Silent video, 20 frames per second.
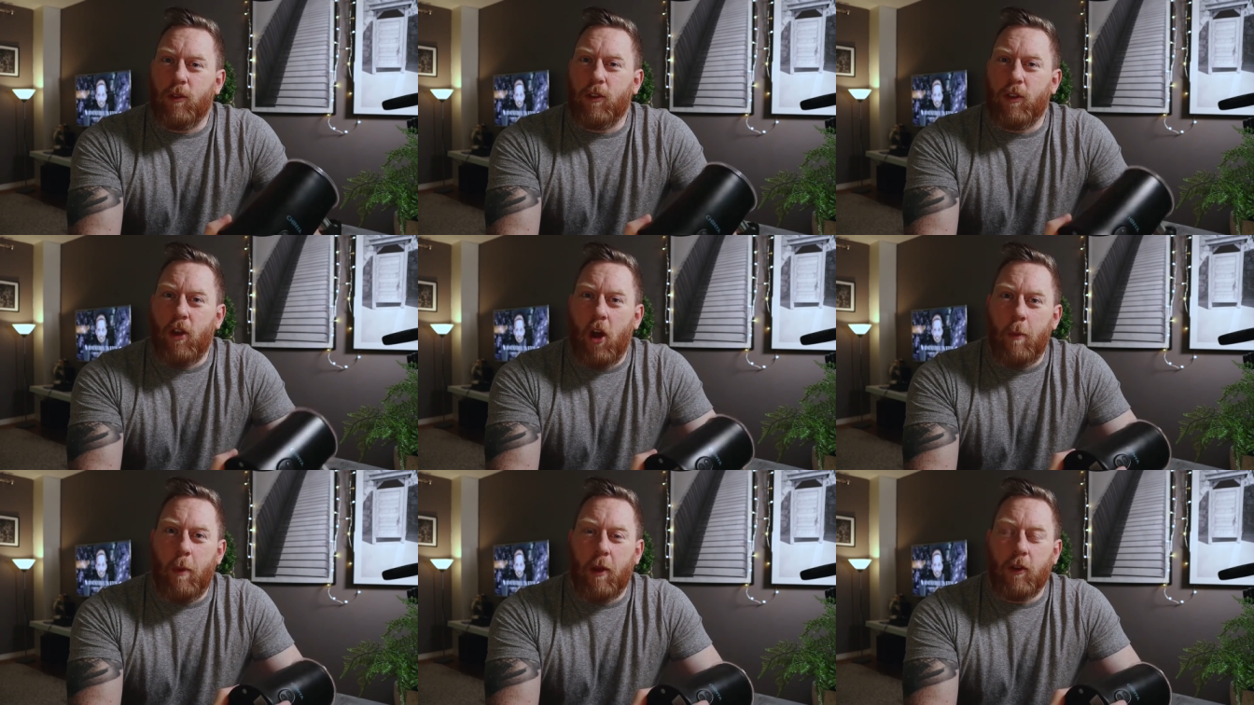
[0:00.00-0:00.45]

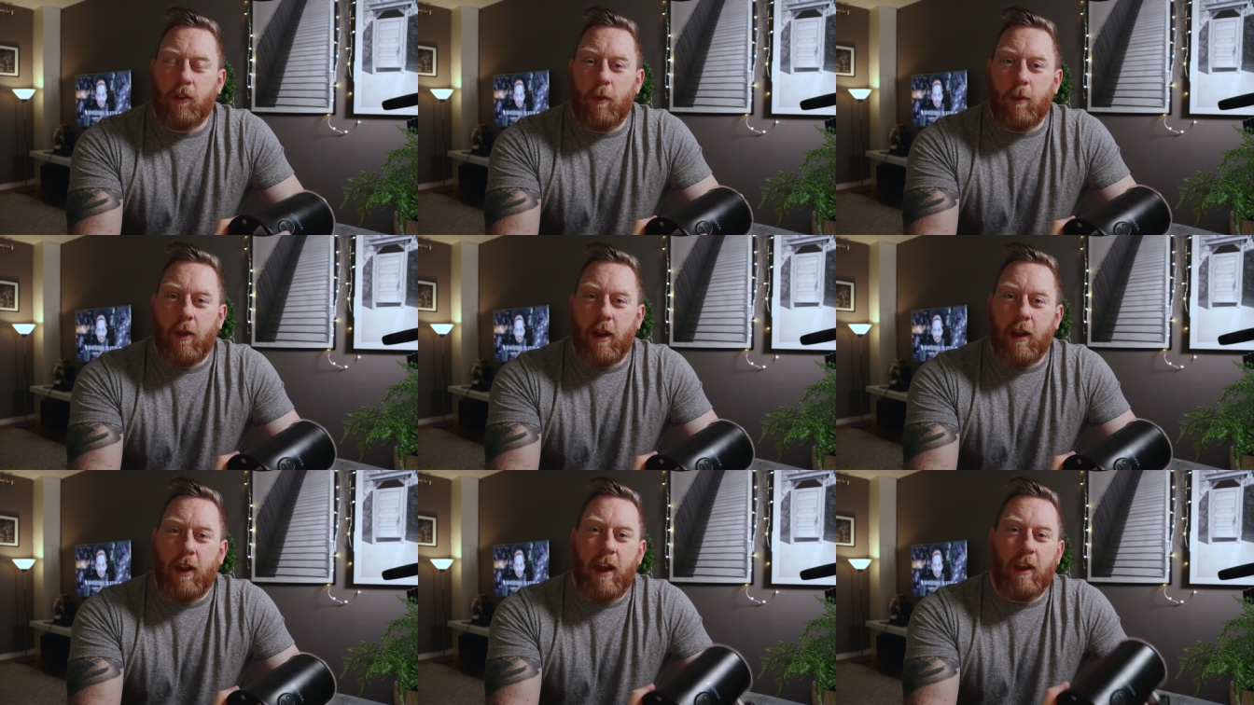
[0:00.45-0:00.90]
Starbucks,
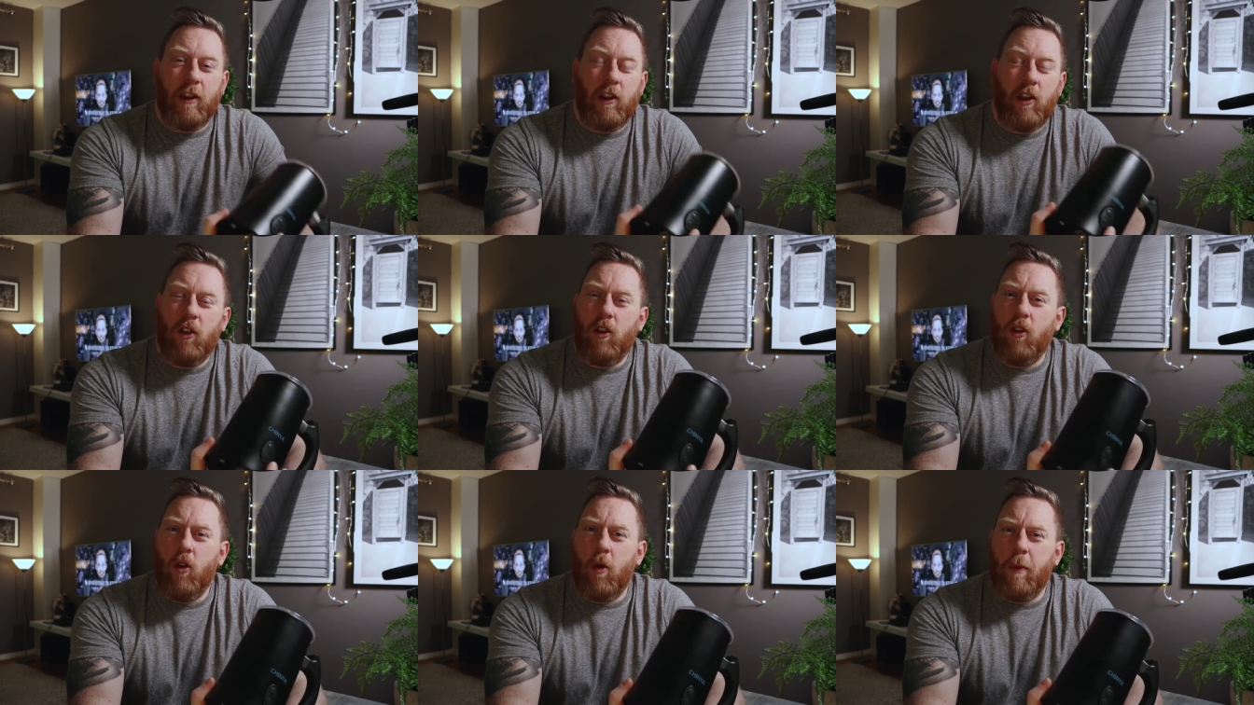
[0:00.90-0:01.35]
something like that,
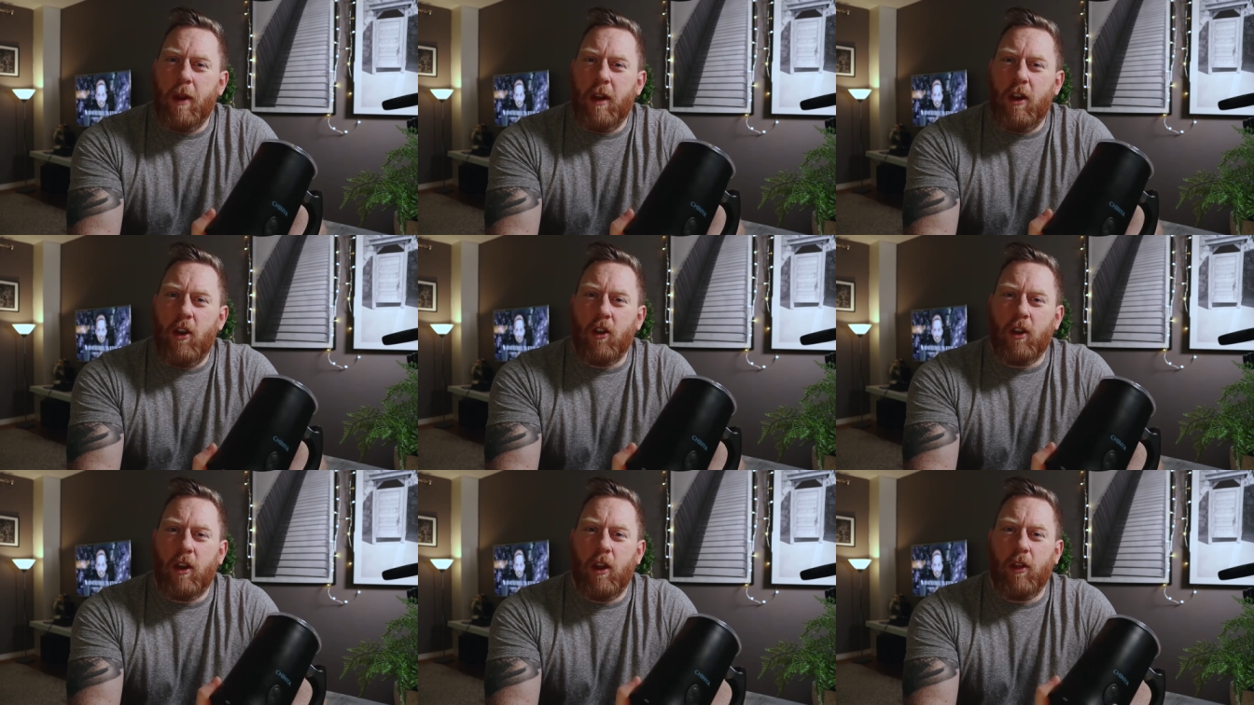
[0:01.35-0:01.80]
you're normally
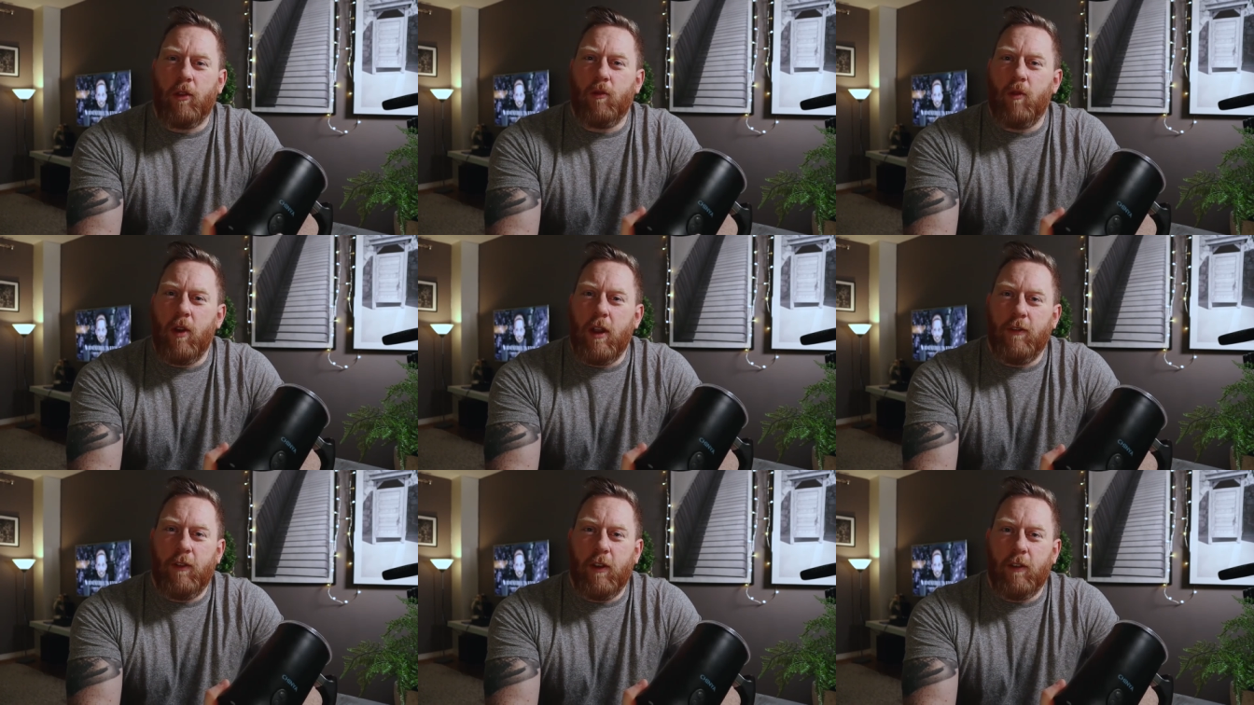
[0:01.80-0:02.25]
looking at
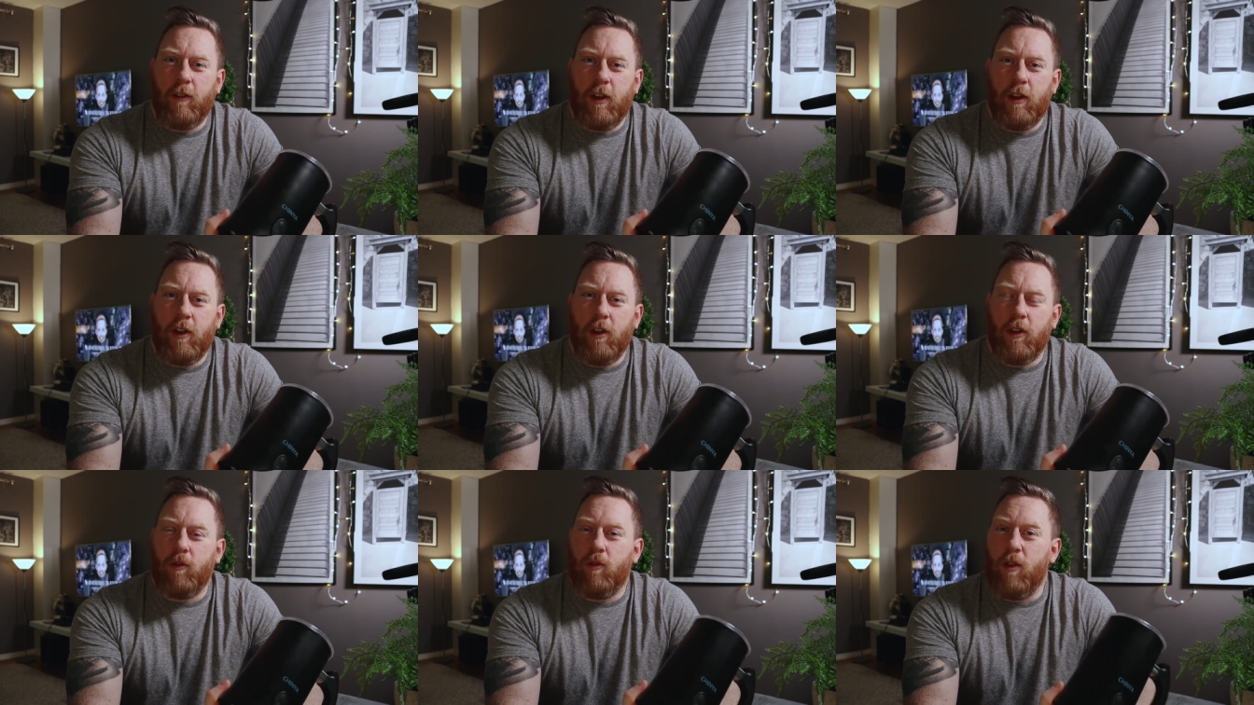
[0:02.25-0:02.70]
350
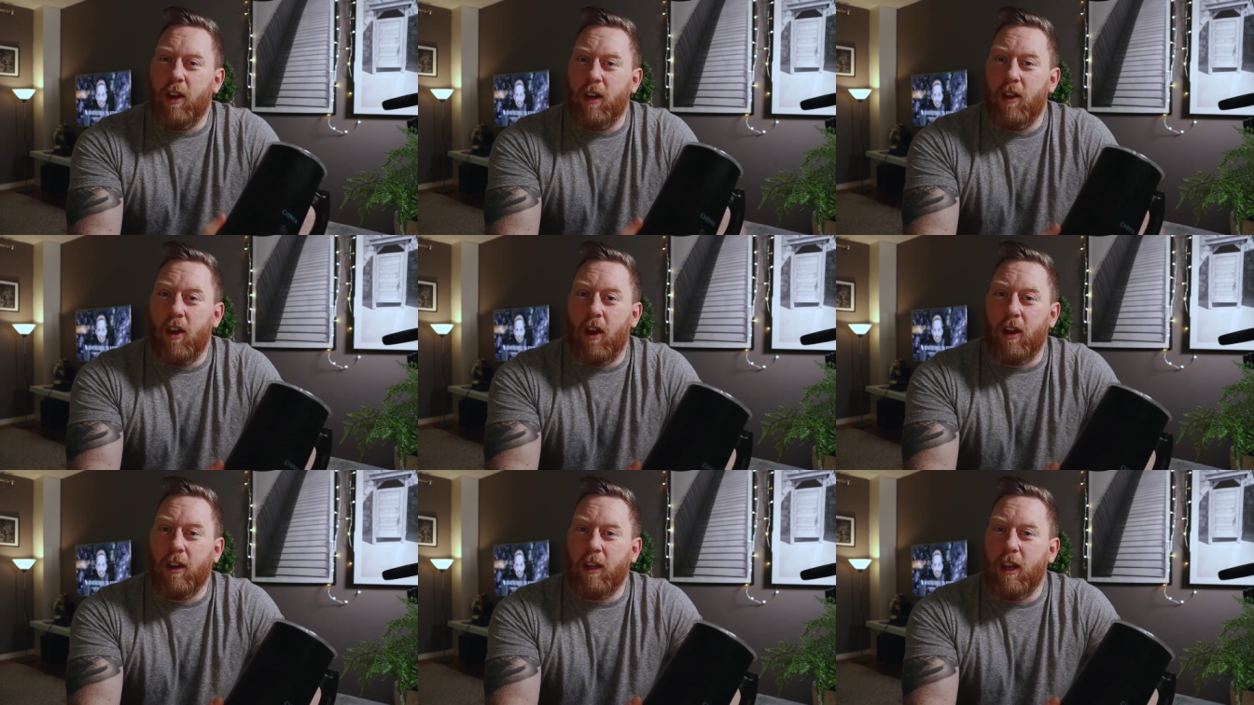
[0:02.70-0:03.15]
to
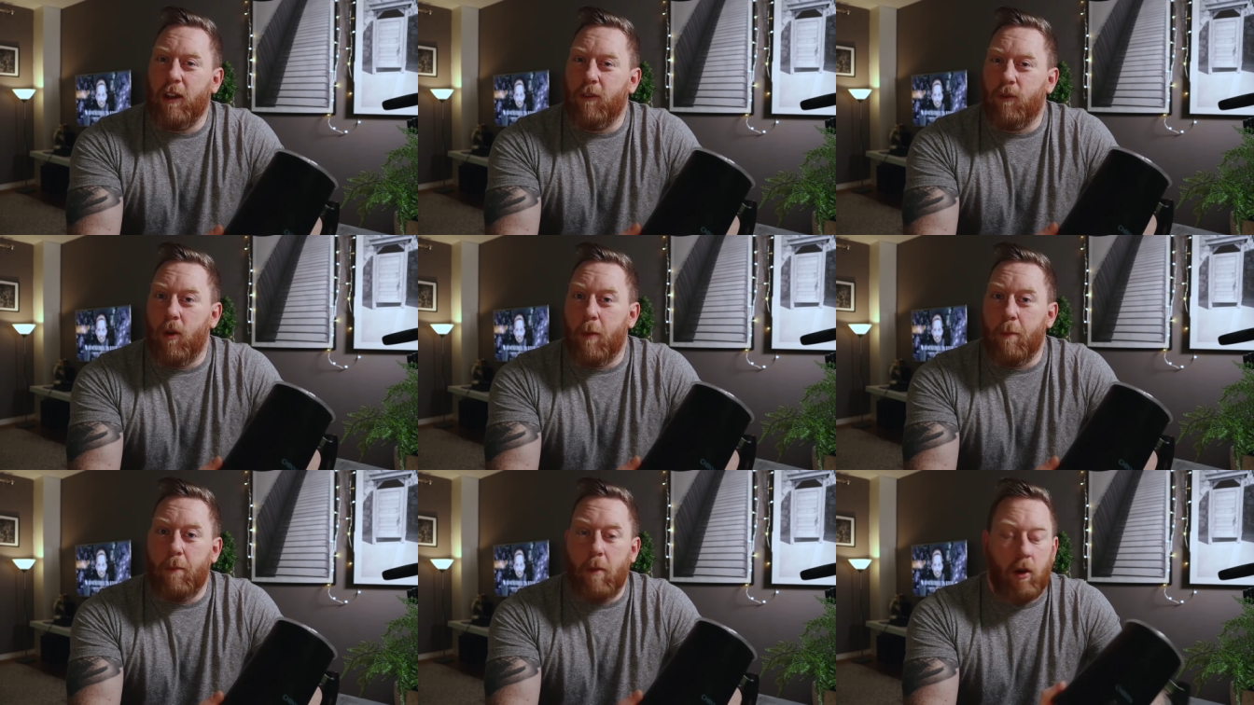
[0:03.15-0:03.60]
390
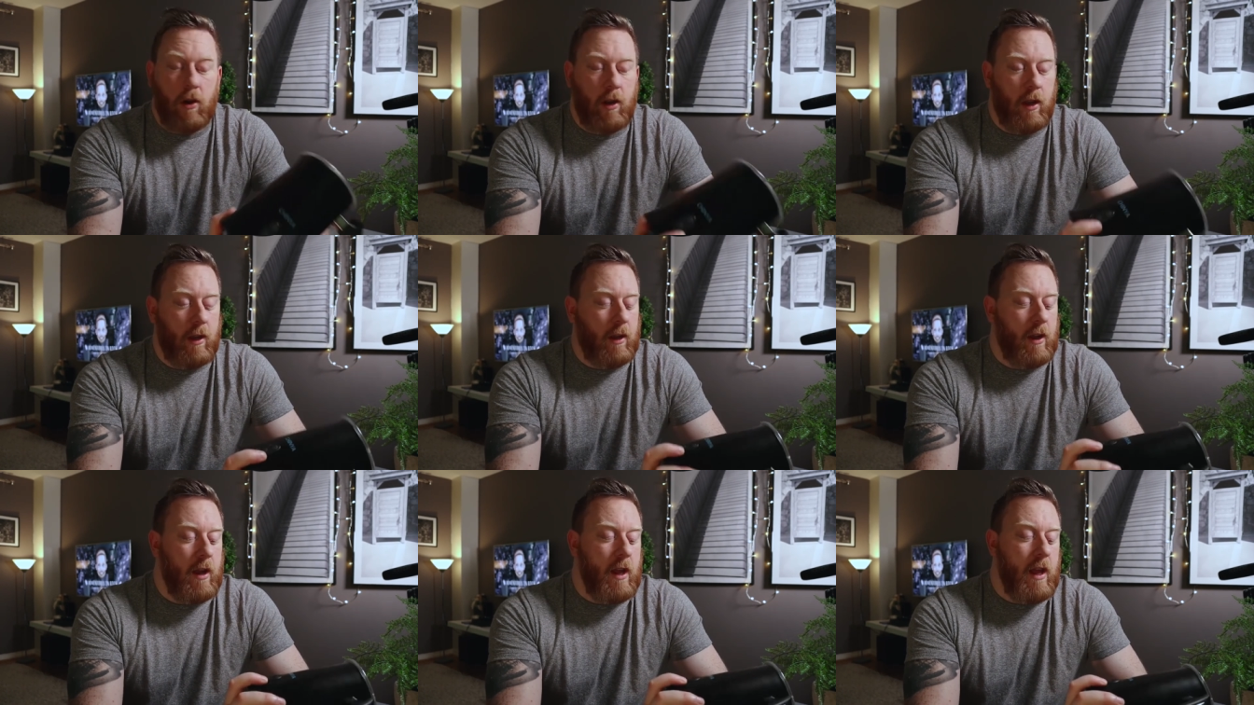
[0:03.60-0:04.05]
for a
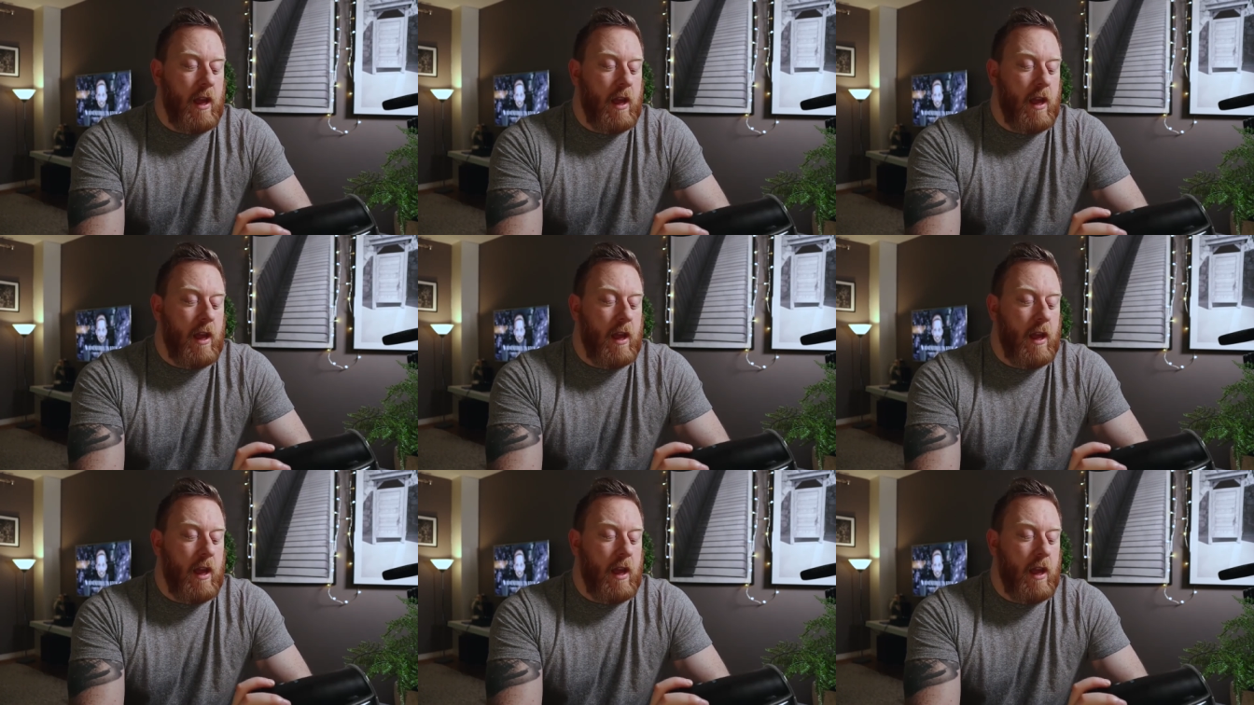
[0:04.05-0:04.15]
mocha.